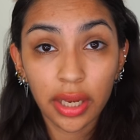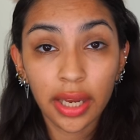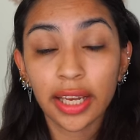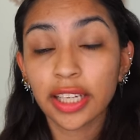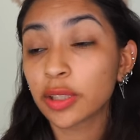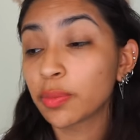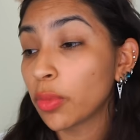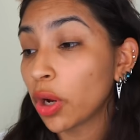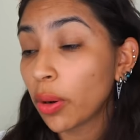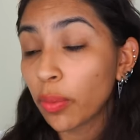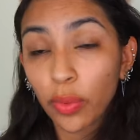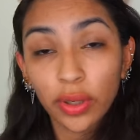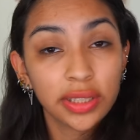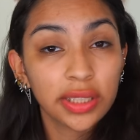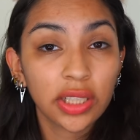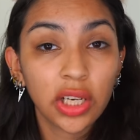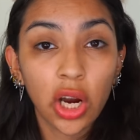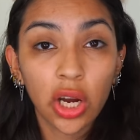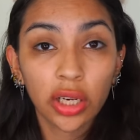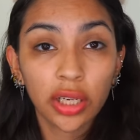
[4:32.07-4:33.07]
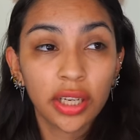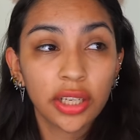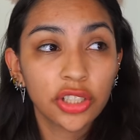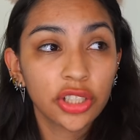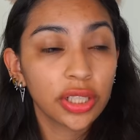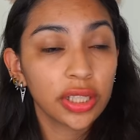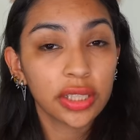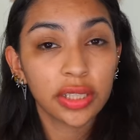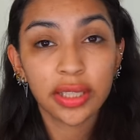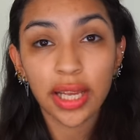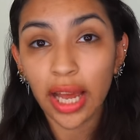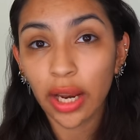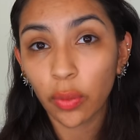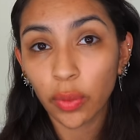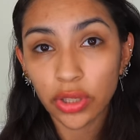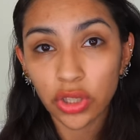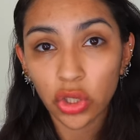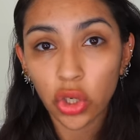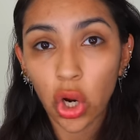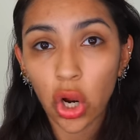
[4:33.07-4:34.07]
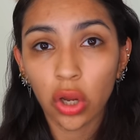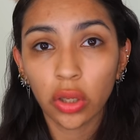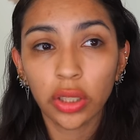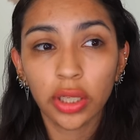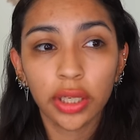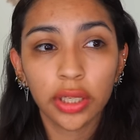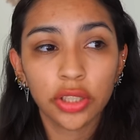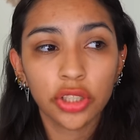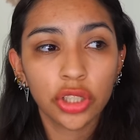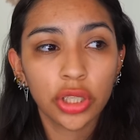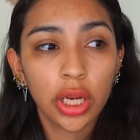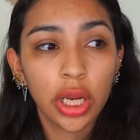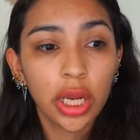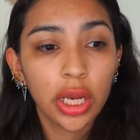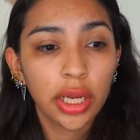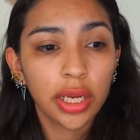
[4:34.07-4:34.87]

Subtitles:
His mom went to college, his dad went to college,